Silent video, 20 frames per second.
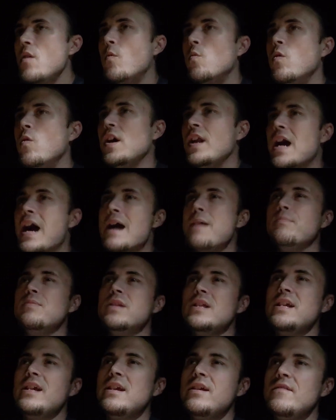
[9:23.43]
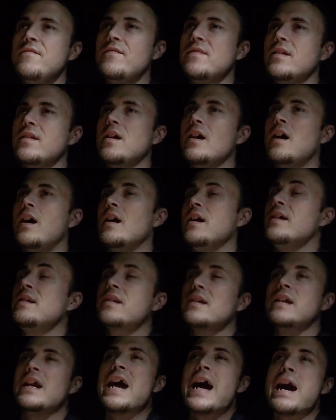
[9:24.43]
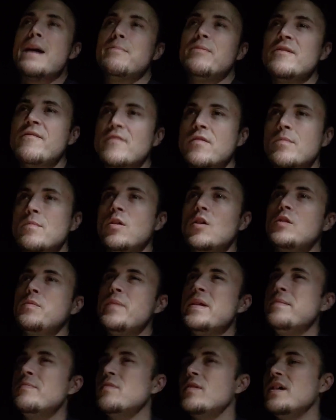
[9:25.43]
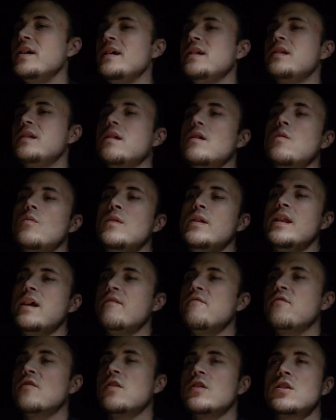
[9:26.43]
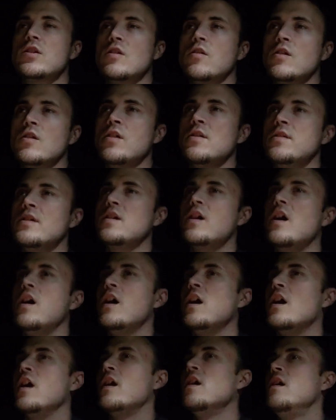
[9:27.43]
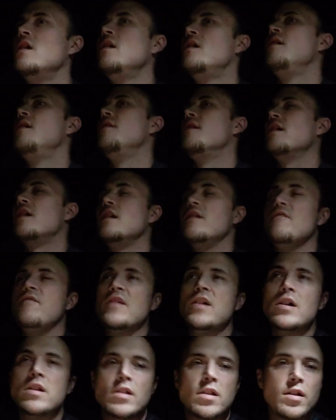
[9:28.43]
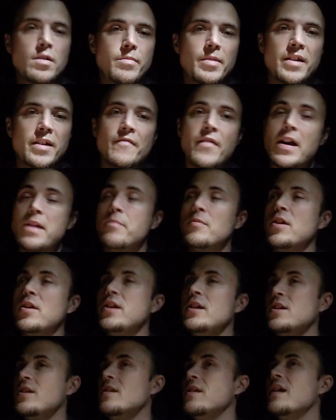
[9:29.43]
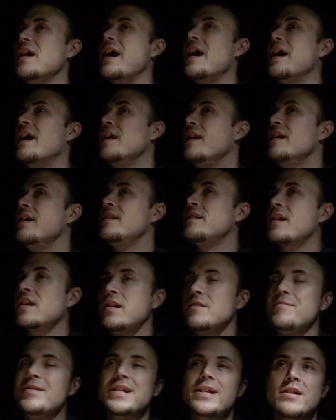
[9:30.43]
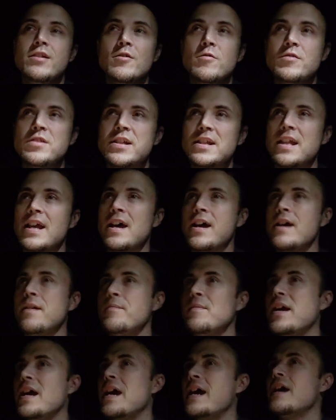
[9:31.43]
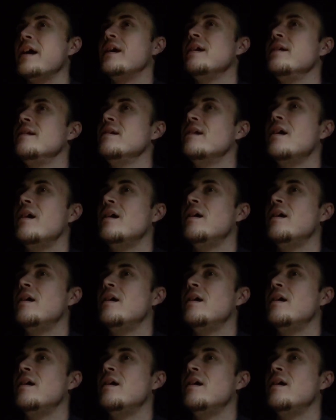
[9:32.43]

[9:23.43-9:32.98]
what I believe is going to happen for most people is when they first turn on the car, they're going to feel a little bit of vibration, and it's going to be new to them. And